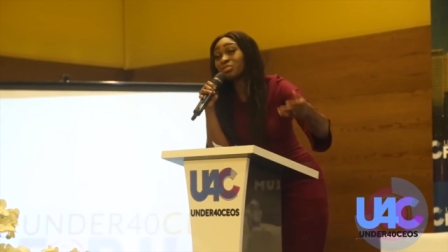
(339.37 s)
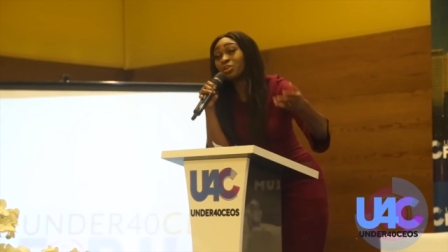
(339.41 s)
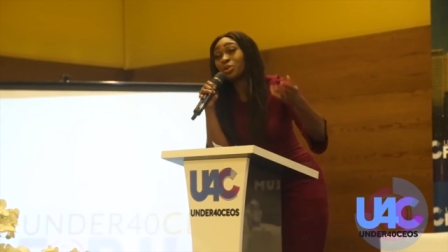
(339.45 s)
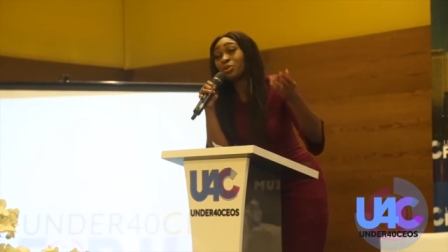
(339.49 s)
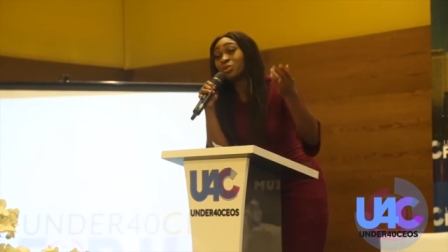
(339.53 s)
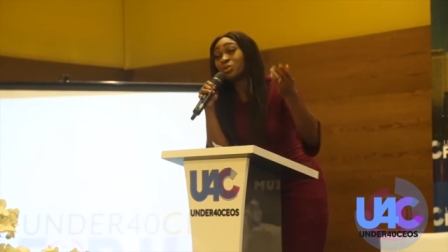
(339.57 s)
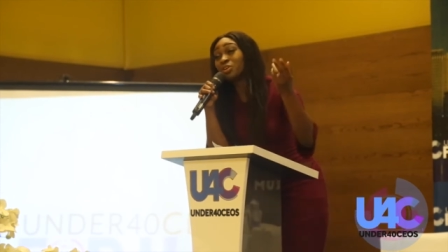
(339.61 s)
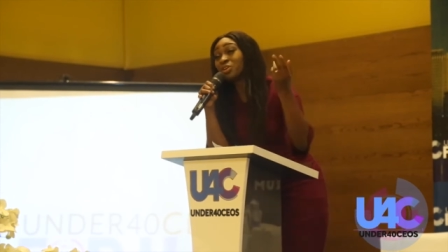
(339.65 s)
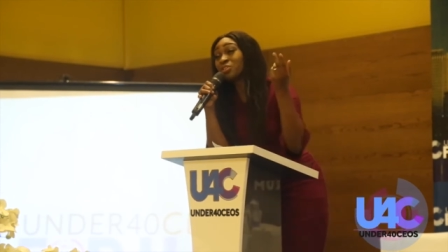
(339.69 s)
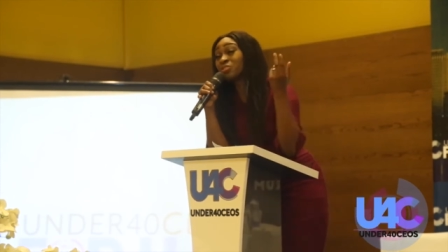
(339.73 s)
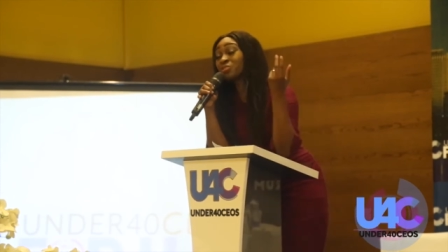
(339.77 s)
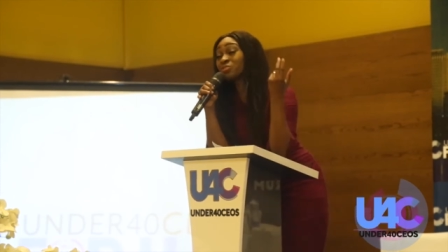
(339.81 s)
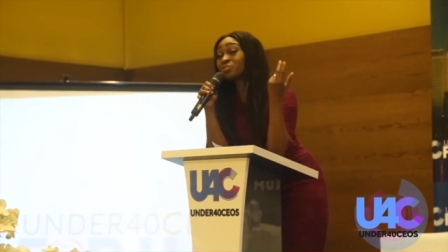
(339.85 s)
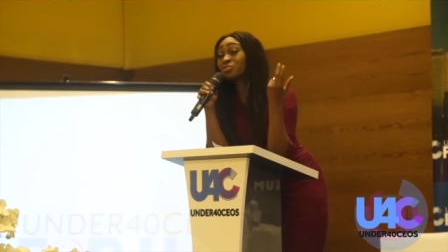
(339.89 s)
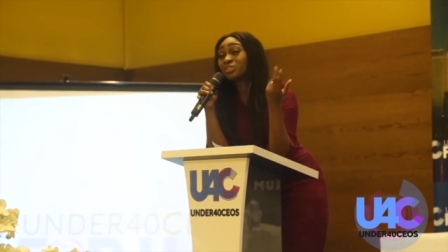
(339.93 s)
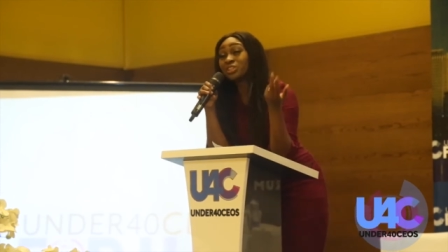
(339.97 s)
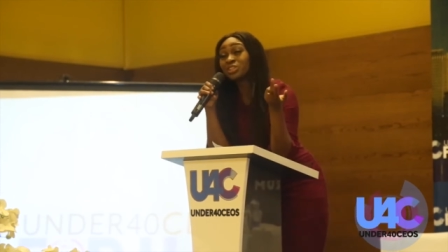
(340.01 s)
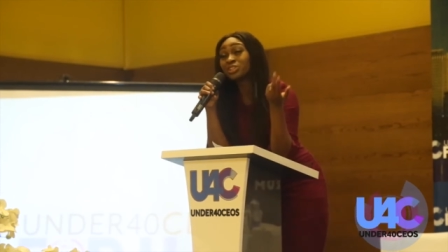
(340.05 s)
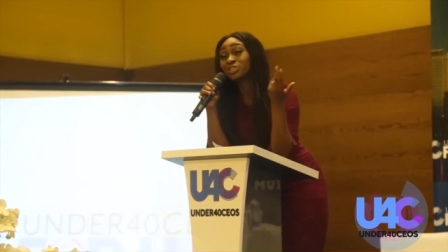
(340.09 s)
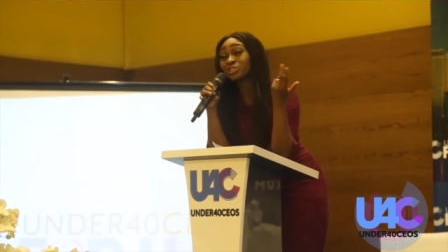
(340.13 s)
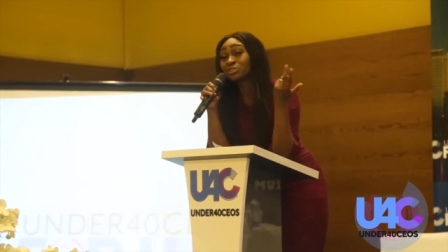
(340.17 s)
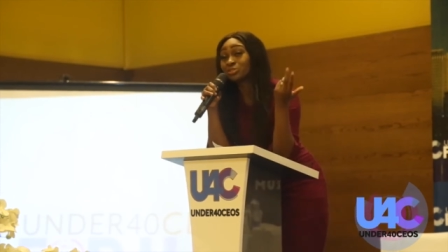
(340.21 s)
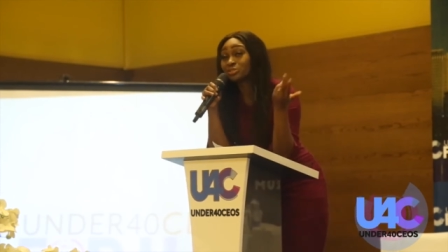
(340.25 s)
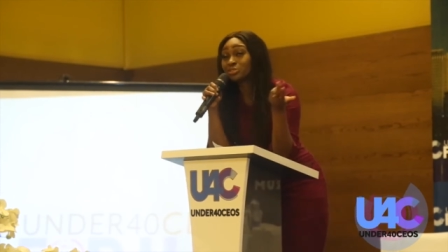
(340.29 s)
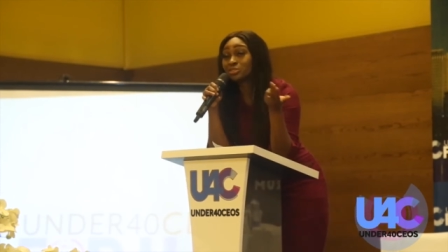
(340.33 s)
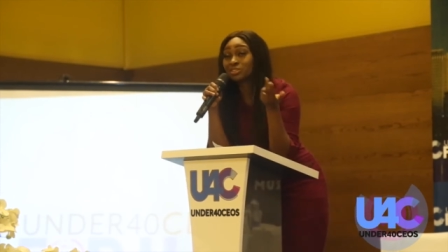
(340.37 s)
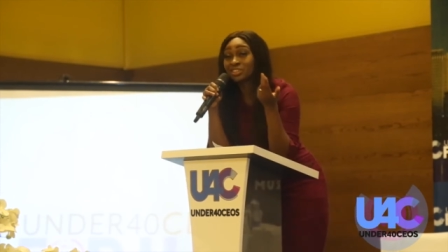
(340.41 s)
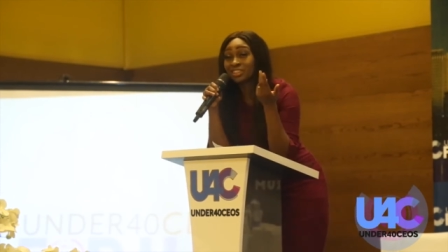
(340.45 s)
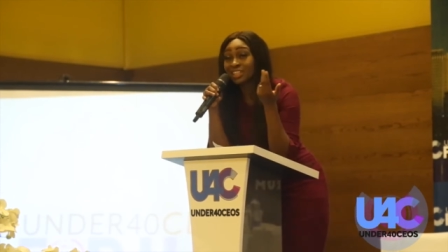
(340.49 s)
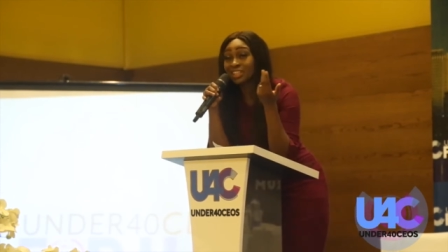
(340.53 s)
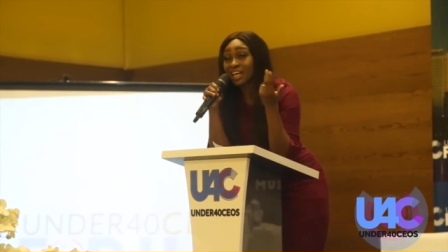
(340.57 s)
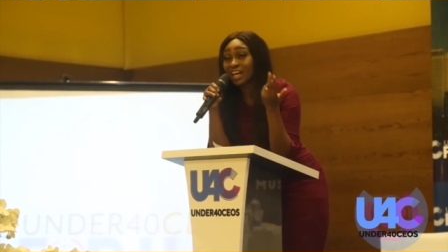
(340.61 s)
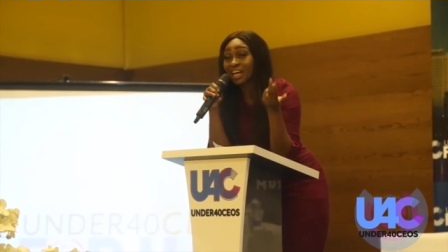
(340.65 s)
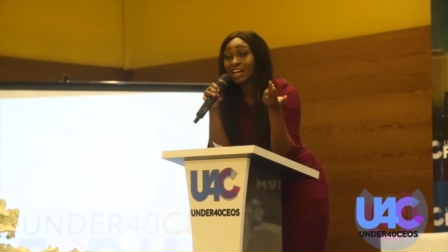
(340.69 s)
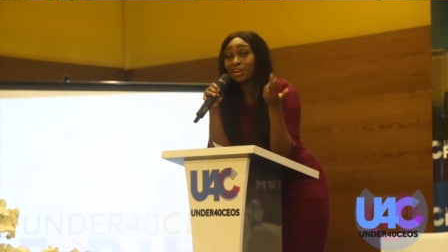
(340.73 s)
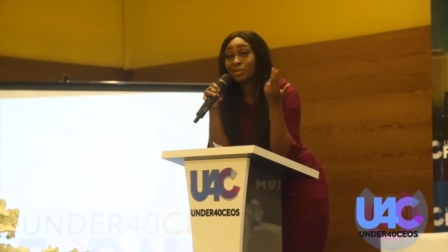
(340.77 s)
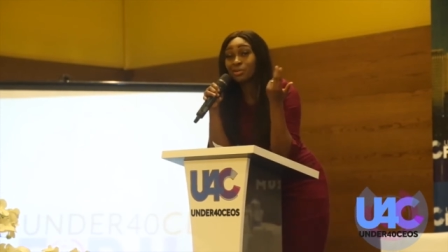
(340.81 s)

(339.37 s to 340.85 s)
only 3 shoes that I